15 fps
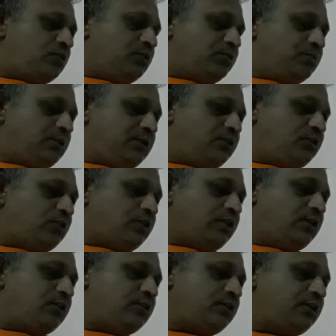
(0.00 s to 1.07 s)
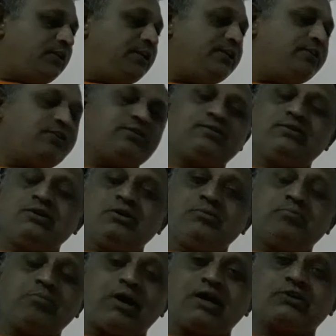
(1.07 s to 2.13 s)
even reader,
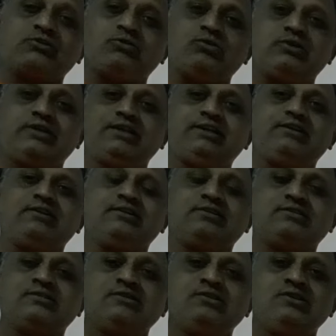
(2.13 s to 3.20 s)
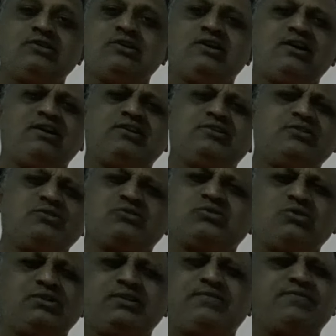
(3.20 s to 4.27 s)
barcode readers, and
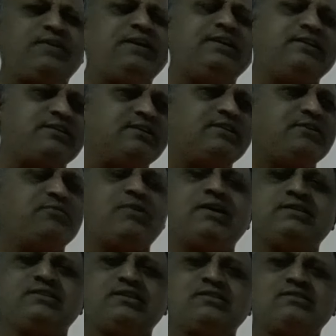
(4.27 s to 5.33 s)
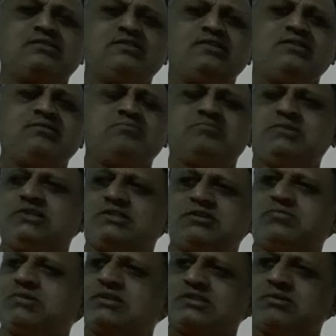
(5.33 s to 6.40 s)
so different devices, means
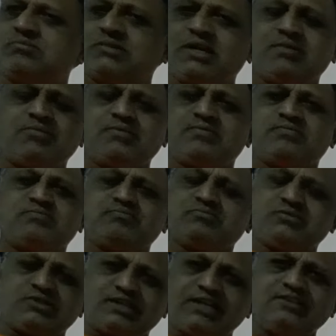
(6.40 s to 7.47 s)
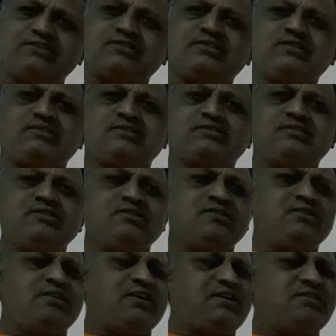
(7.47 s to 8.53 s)
even sometime sensors
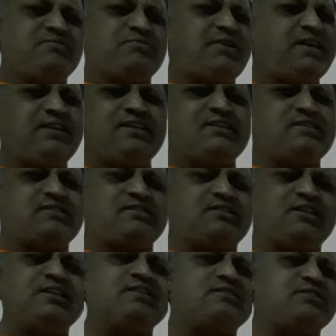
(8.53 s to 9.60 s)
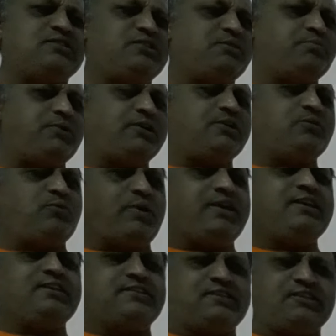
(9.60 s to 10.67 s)
and various things, depending
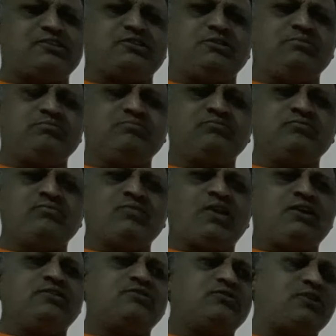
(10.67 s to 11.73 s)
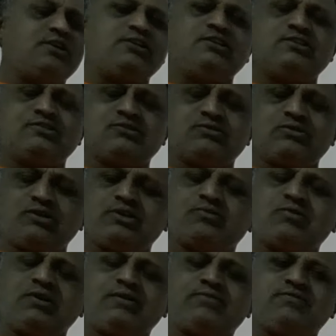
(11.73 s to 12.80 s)
weighing system that is
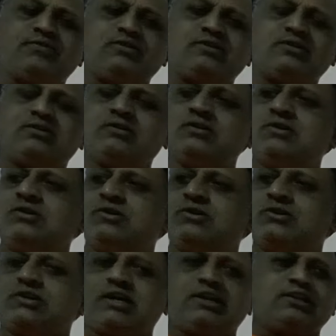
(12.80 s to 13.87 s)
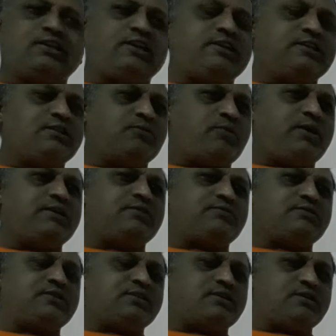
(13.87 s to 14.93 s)
required for calculating the weight
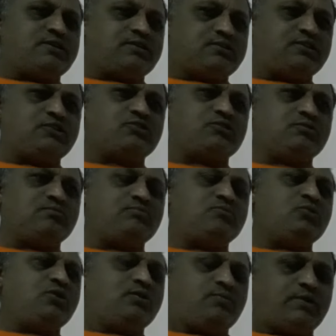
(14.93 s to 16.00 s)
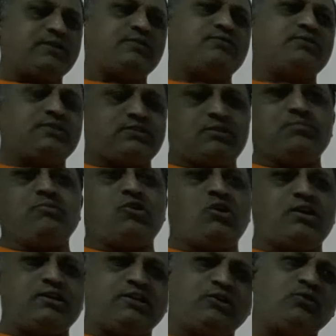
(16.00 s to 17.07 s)
of the system, weight of the some
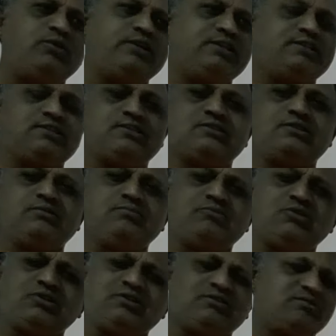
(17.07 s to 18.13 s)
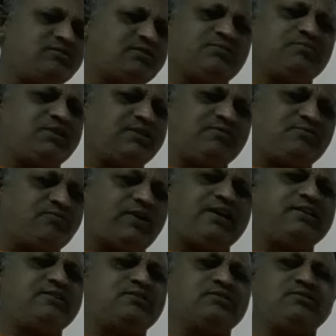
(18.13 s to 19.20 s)
lorry loading system or something
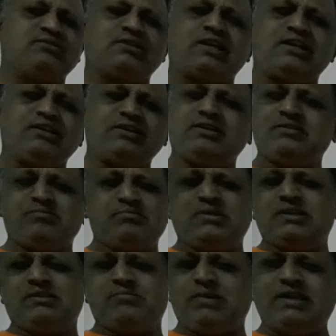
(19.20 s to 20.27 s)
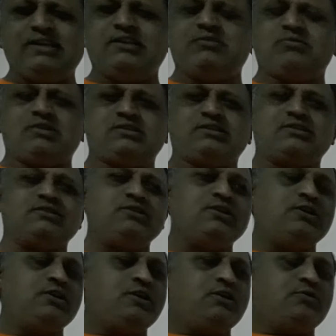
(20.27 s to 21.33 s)
weight many devices.
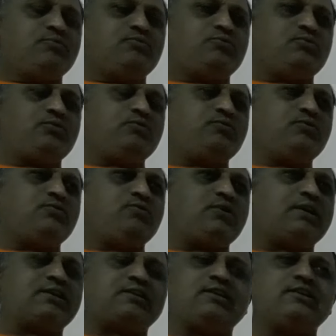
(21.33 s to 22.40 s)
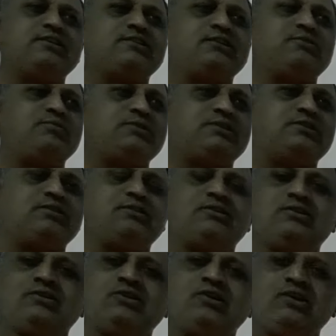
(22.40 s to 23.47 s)
We are connected with
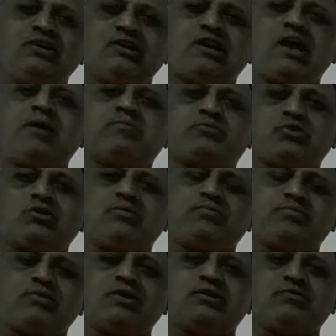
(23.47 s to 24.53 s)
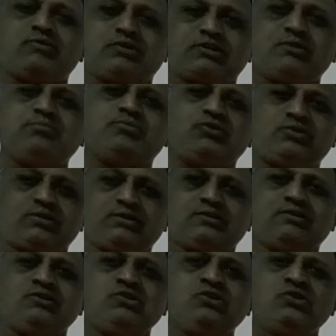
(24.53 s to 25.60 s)
the laptop or our computer.
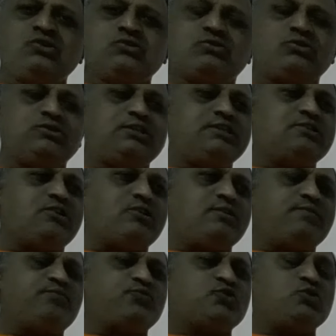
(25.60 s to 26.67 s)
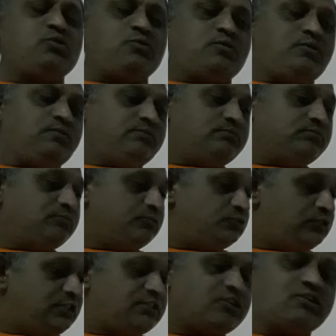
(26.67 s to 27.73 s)
So these are
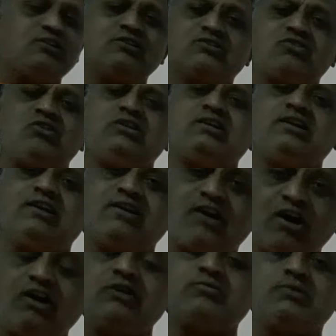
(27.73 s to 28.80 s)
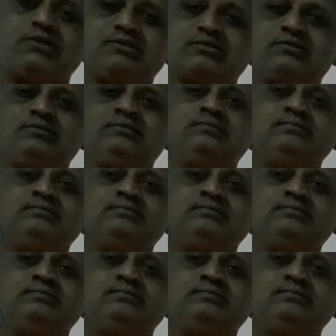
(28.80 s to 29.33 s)
all called hardwares.